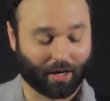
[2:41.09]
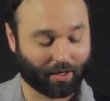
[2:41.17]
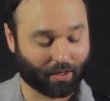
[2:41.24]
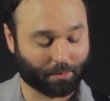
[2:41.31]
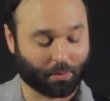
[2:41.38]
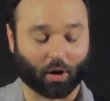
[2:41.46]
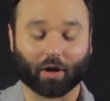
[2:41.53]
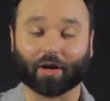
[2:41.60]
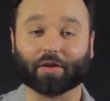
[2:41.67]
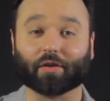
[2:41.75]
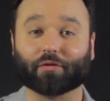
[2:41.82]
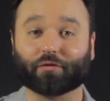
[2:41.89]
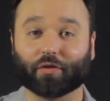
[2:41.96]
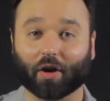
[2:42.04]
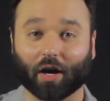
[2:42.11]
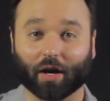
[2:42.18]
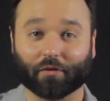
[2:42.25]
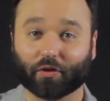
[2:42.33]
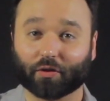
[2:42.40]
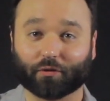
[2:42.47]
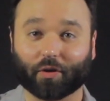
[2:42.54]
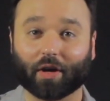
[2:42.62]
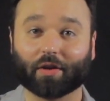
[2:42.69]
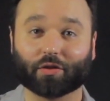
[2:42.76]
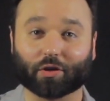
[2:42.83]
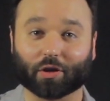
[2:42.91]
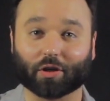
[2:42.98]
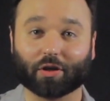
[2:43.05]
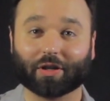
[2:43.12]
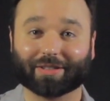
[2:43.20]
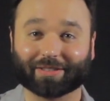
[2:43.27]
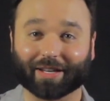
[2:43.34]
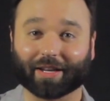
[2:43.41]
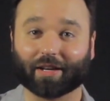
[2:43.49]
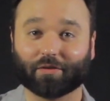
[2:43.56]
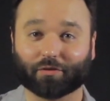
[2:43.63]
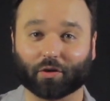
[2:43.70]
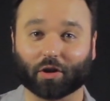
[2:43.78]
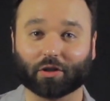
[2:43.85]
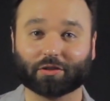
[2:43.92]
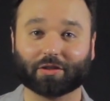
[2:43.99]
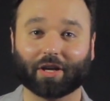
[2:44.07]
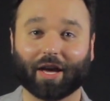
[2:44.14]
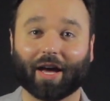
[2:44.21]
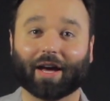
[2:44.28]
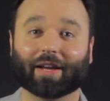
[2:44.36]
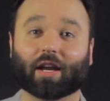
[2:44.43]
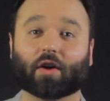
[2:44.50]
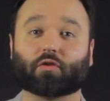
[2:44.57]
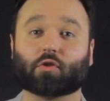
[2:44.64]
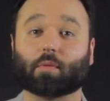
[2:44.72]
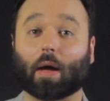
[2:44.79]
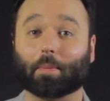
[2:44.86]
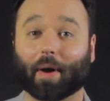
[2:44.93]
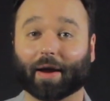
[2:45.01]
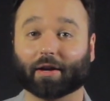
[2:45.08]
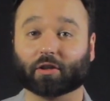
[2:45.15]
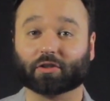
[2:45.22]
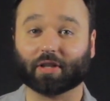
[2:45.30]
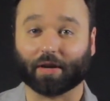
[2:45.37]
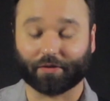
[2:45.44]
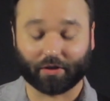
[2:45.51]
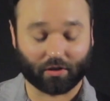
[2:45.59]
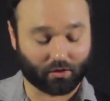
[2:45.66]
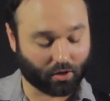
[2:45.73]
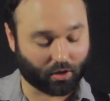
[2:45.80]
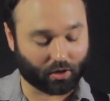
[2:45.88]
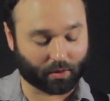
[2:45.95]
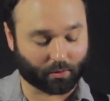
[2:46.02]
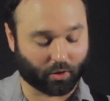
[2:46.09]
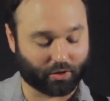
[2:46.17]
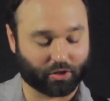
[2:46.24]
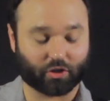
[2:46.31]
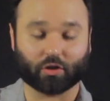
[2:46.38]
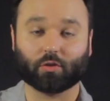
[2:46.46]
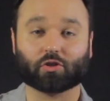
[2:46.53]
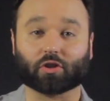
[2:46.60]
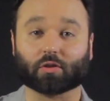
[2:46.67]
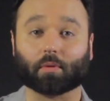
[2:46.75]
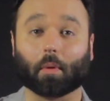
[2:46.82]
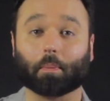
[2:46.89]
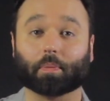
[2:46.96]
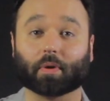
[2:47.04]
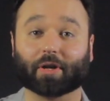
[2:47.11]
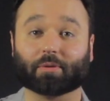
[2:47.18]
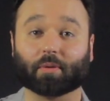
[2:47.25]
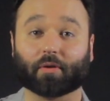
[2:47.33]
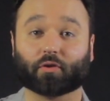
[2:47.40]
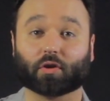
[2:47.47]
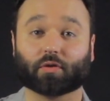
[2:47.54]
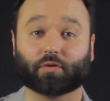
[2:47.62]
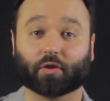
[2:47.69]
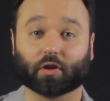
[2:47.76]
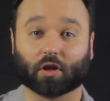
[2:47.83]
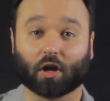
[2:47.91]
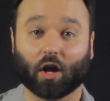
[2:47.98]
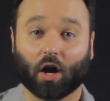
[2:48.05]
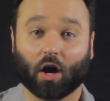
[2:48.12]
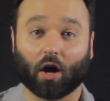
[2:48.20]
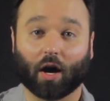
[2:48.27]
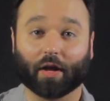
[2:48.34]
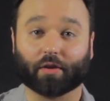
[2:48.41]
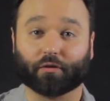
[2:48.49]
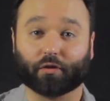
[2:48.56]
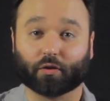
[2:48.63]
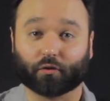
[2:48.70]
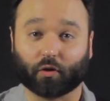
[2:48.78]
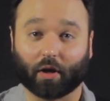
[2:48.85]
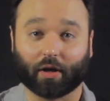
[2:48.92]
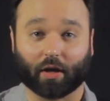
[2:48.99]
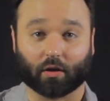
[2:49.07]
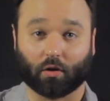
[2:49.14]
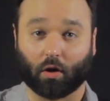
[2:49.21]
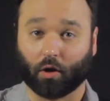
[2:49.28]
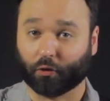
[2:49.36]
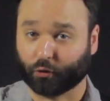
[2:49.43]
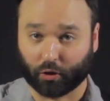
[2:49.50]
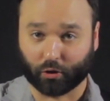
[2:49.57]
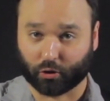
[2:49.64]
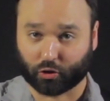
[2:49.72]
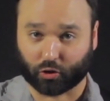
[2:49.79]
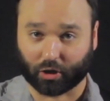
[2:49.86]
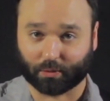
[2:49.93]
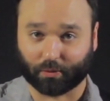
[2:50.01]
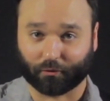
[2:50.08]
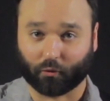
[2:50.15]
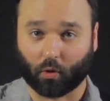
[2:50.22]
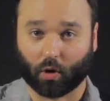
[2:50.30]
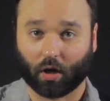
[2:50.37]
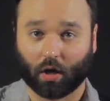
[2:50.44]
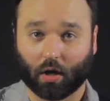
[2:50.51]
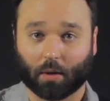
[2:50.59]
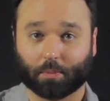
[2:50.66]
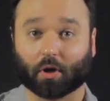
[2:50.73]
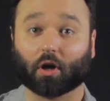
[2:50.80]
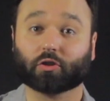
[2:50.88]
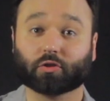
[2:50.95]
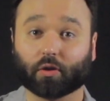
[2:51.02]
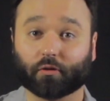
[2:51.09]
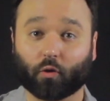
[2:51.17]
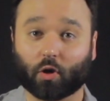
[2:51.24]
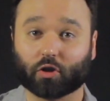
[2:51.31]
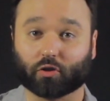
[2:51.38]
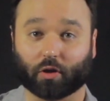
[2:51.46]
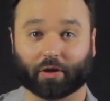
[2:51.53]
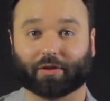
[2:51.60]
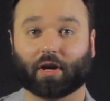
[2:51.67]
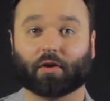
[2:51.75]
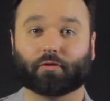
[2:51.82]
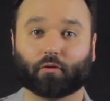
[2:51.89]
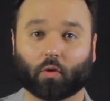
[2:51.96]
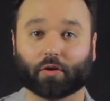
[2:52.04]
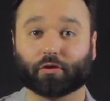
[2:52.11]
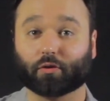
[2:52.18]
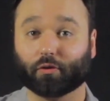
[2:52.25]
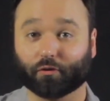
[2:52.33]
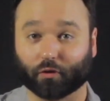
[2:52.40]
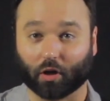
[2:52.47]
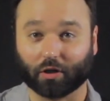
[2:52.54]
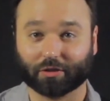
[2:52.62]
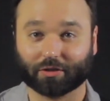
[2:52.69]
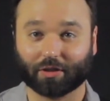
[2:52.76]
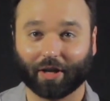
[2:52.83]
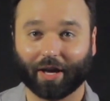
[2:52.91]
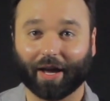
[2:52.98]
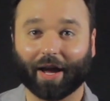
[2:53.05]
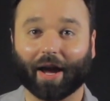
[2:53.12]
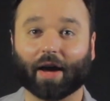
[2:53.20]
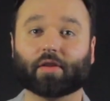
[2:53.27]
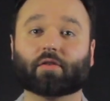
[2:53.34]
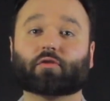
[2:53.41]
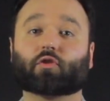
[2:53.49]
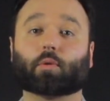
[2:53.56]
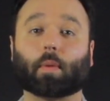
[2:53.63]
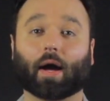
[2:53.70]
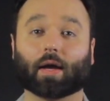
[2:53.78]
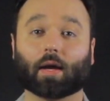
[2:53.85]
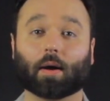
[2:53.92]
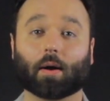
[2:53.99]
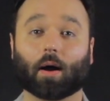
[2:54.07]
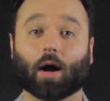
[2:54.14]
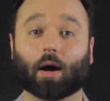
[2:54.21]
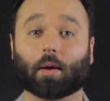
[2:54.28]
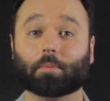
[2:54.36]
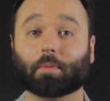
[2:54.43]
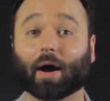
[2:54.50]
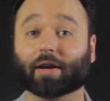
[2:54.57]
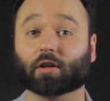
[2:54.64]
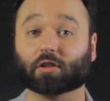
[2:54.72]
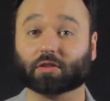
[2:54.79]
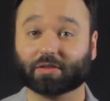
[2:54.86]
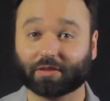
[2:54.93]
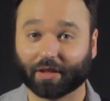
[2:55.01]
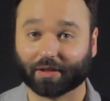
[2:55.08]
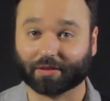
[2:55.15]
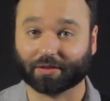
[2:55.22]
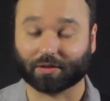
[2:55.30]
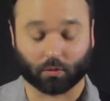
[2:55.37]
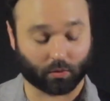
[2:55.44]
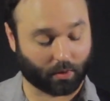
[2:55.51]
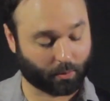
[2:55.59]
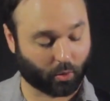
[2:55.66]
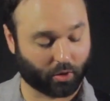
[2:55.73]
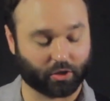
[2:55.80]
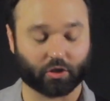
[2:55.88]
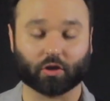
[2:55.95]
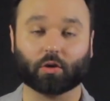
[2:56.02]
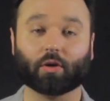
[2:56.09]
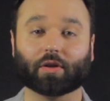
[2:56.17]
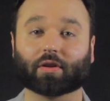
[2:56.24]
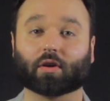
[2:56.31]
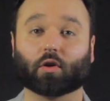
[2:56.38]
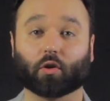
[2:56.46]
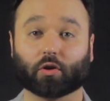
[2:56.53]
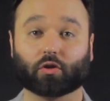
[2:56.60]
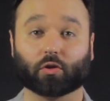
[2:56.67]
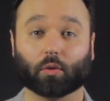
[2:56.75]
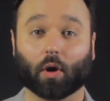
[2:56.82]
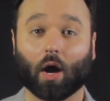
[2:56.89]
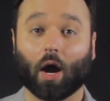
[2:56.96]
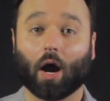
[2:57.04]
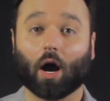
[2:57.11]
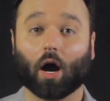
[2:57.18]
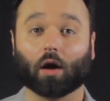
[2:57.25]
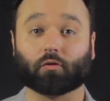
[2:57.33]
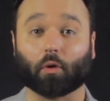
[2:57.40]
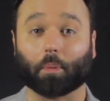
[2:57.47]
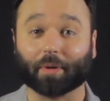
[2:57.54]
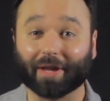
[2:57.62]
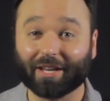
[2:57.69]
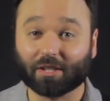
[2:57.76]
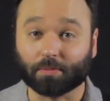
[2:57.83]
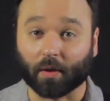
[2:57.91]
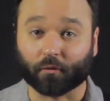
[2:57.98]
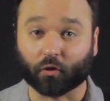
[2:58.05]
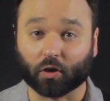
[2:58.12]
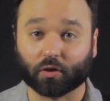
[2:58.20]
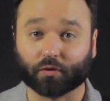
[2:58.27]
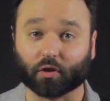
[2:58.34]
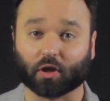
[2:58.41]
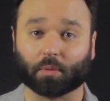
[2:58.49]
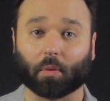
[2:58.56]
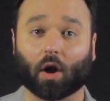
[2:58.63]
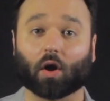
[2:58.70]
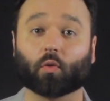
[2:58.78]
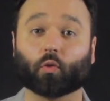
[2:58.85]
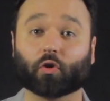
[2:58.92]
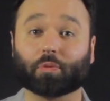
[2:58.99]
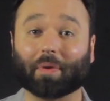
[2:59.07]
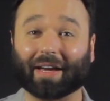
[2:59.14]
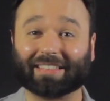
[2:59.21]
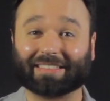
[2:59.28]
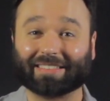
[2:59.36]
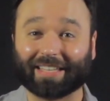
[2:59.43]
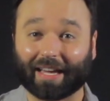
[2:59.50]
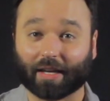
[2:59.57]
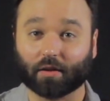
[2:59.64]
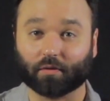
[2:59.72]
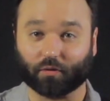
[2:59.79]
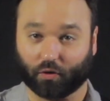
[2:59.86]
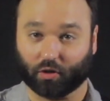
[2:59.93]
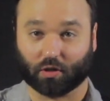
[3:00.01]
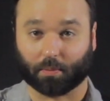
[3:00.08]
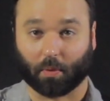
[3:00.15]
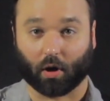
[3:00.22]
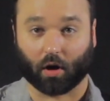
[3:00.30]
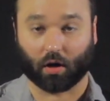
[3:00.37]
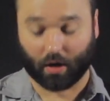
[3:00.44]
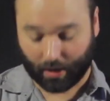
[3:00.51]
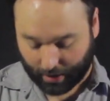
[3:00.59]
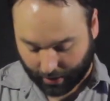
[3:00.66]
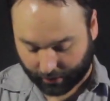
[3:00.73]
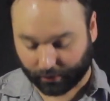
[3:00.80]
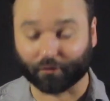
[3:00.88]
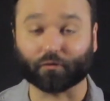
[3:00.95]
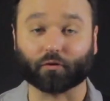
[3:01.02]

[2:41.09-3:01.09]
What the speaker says: barred on the 5th fret, 3rd, 2nd, and 1st. Now for my minor 7, all I'm going to do is just place my first finger on the 5th fret on all 3 of those strings before, but also the 4th string, so now 4th through 1st. And then for my minor 6, what I'm going to do is I'm going to replace my first finger bar with my 2nd finger bar on the